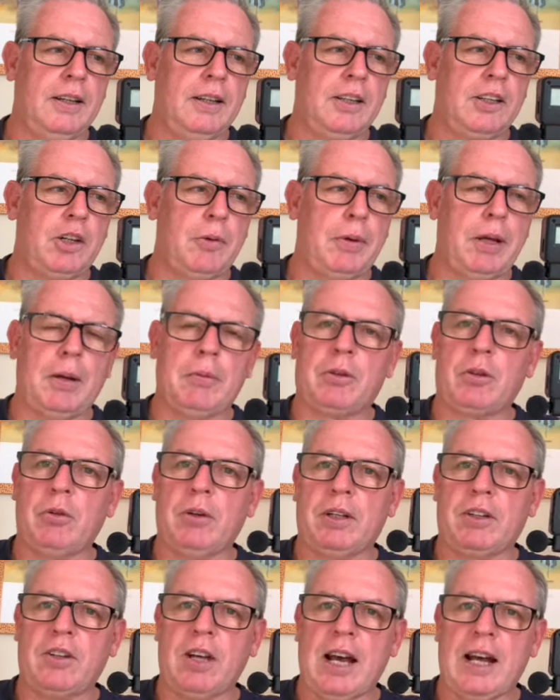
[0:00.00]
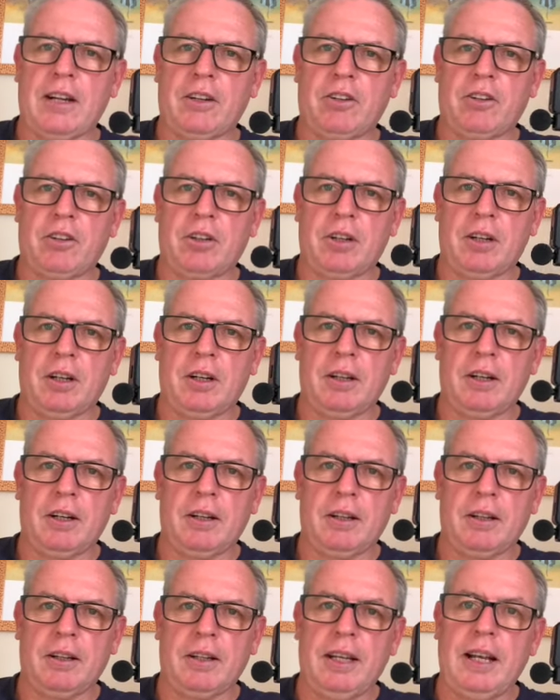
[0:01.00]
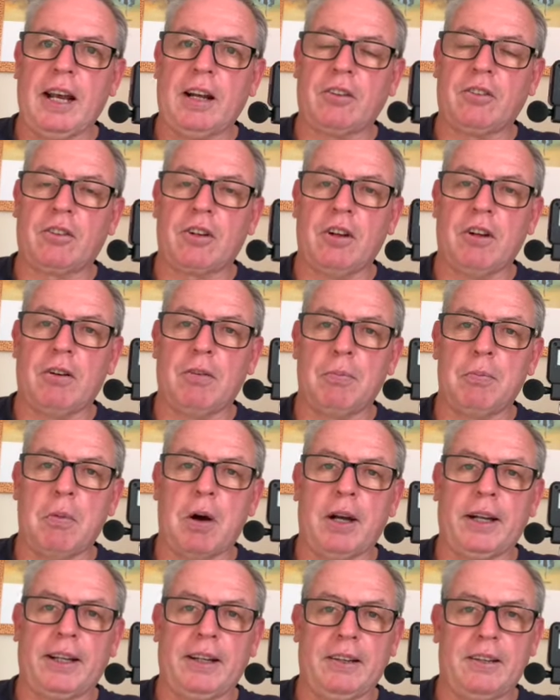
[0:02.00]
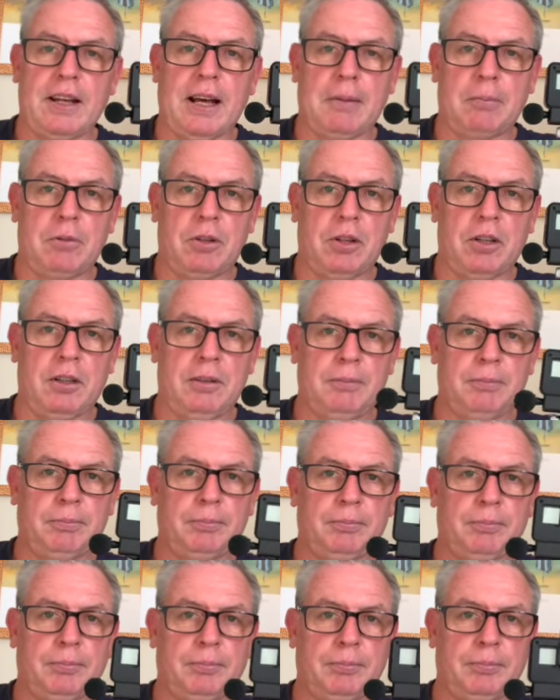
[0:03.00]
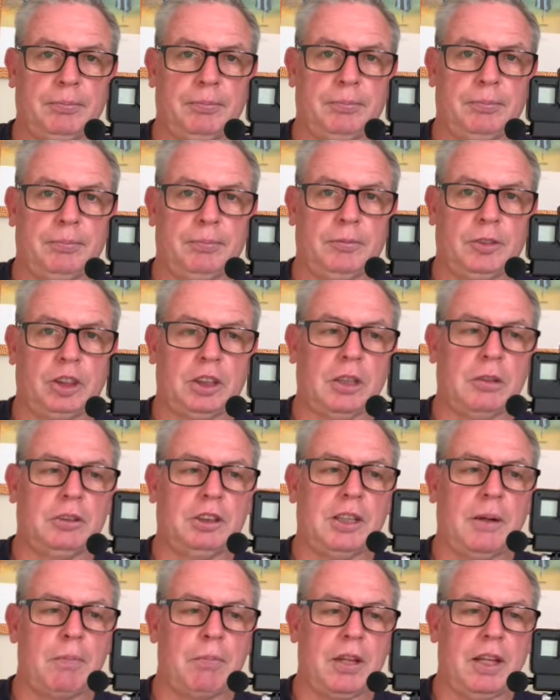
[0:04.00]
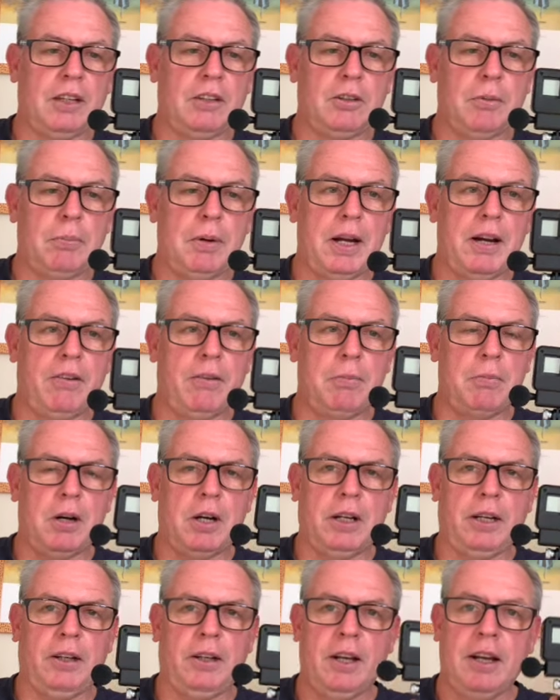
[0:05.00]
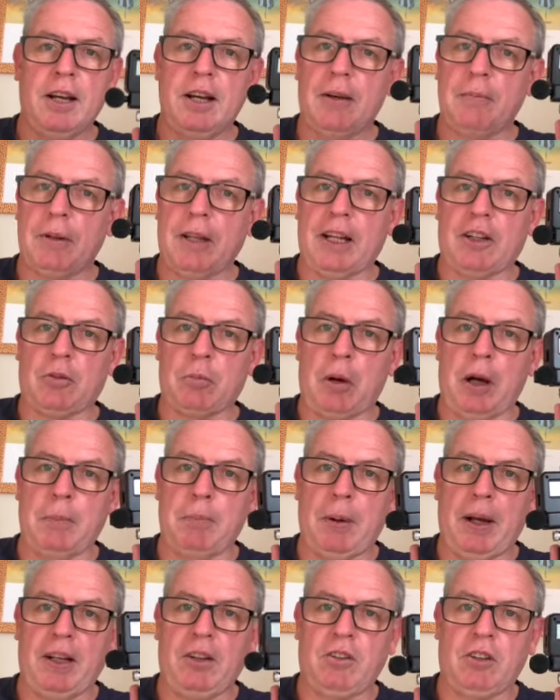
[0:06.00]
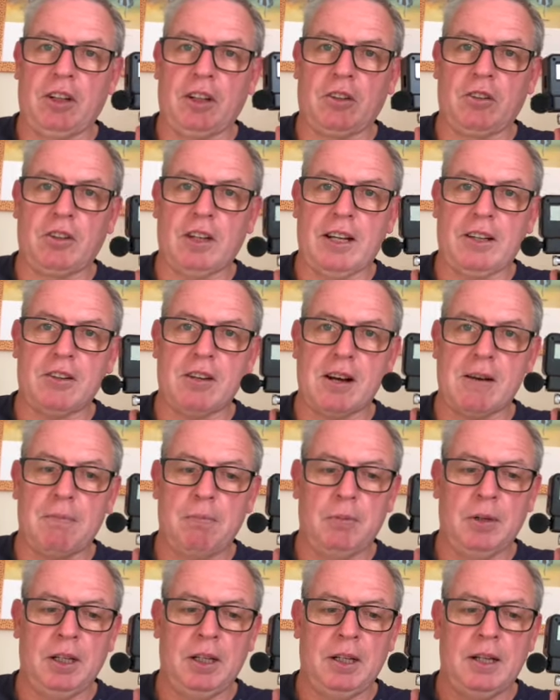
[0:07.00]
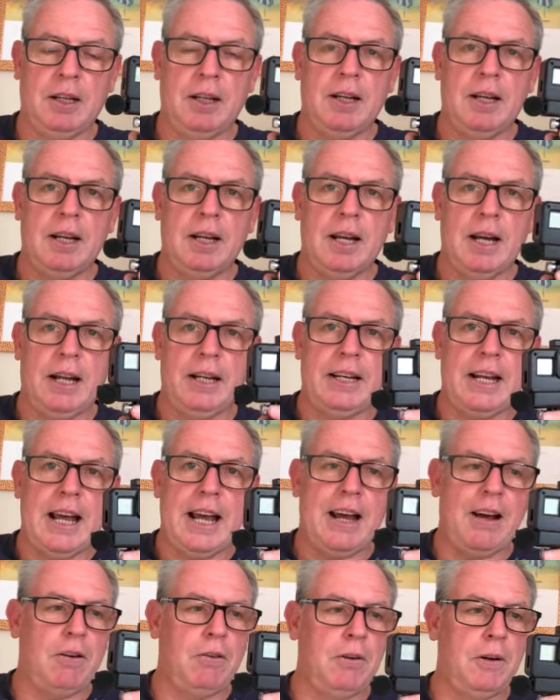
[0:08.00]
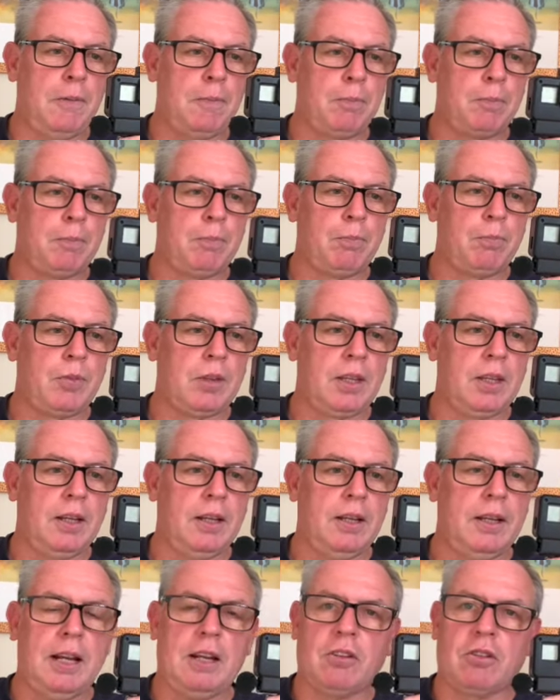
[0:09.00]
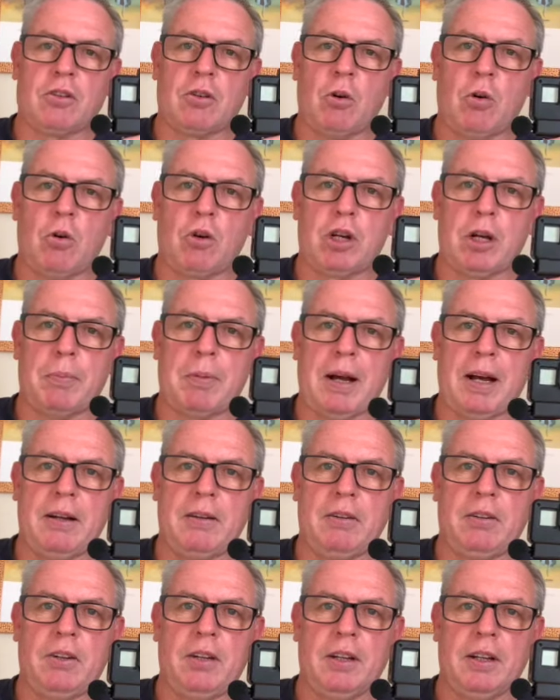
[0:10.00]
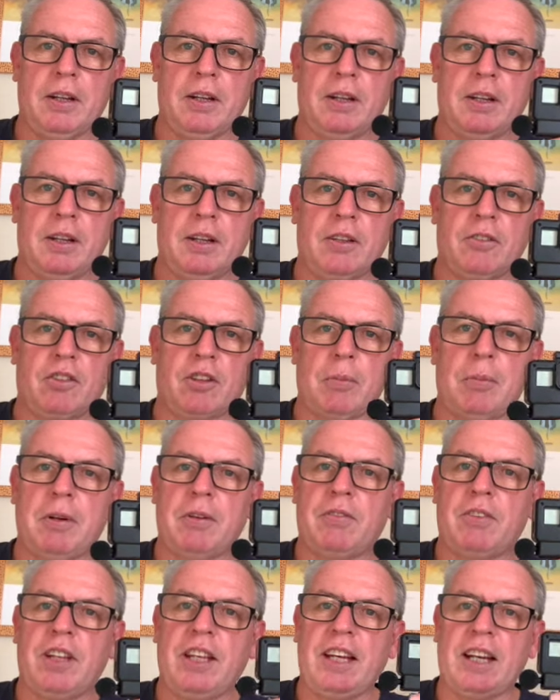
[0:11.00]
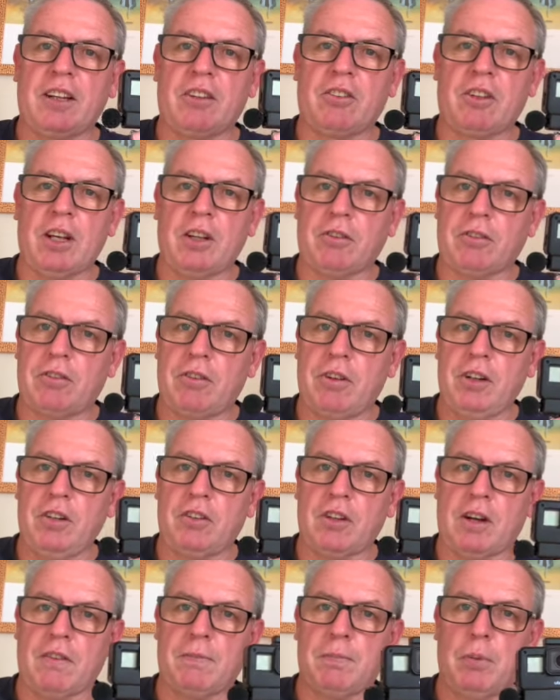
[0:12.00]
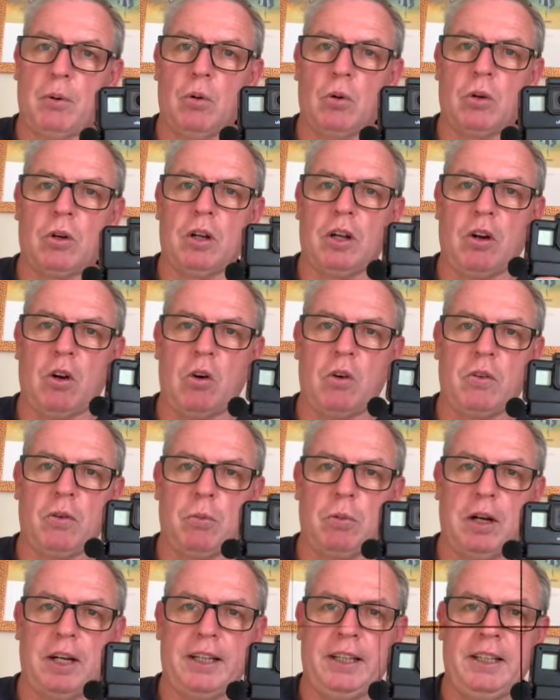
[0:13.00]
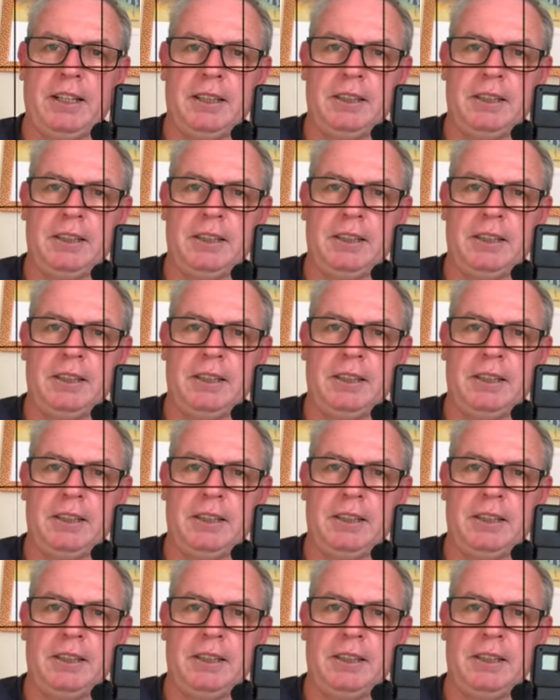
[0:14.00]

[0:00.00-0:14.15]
to be able to attach the external mic adapter. So something to bear in mind. But that's my basic setup. And now let's talk about some of the accessories I've bought along the way.